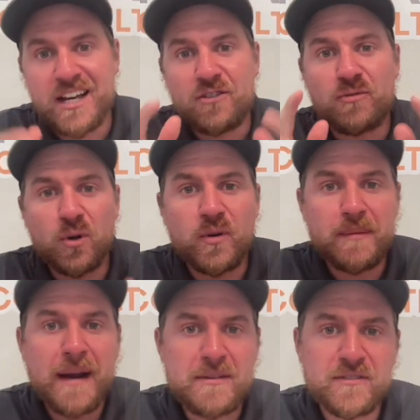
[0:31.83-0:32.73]
Real quick,
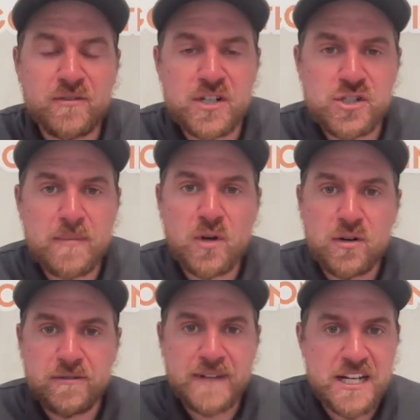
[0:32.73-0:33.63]
my name is Phil Risher. I'm the
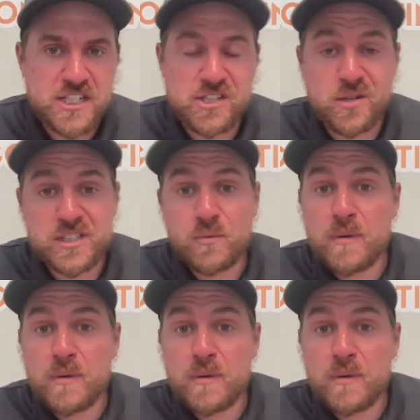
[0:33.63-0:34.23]
owner of Phlash Consulting.